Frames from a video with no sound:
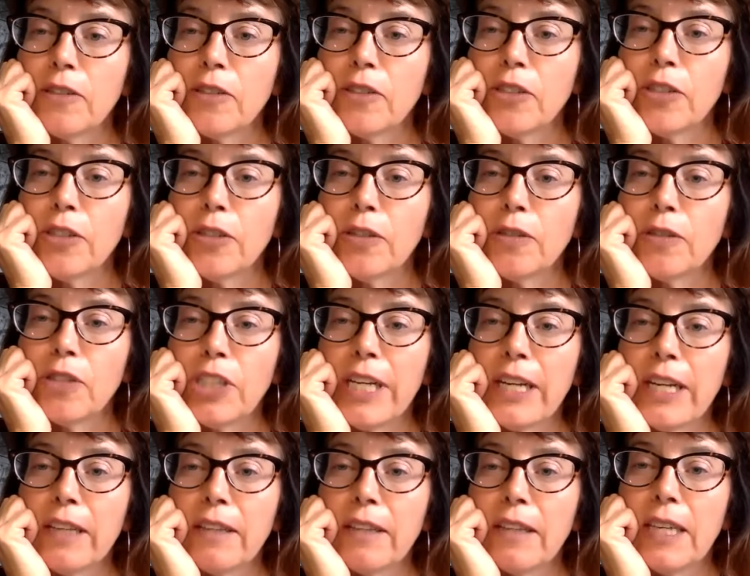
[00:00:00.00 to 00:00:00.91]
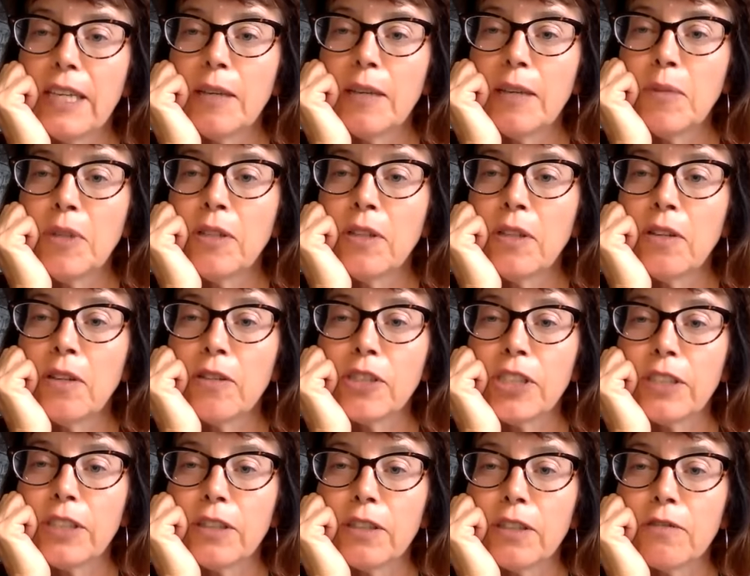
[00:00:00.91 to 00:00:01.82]
to check the
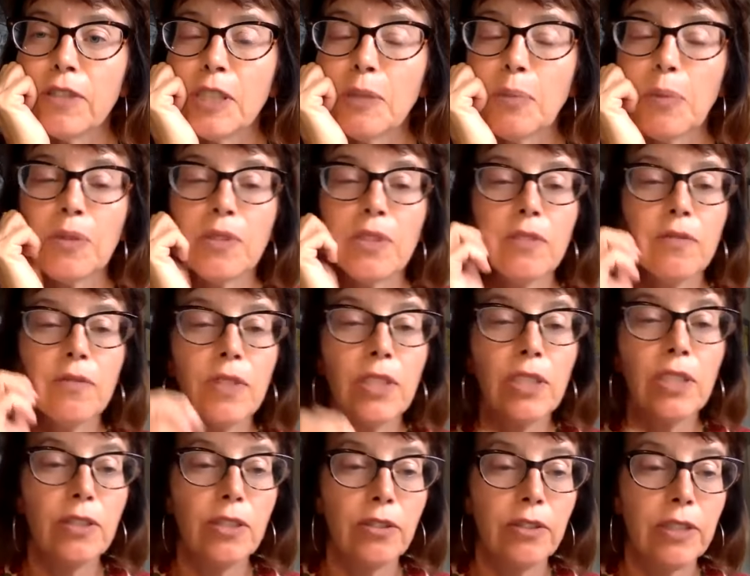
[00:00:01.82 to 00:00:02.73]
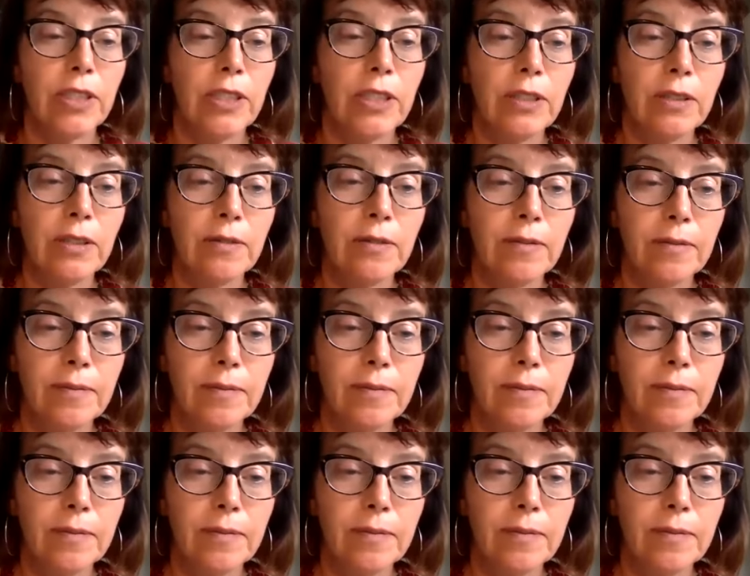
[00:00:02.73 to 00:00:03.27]
immunological response of the uterus.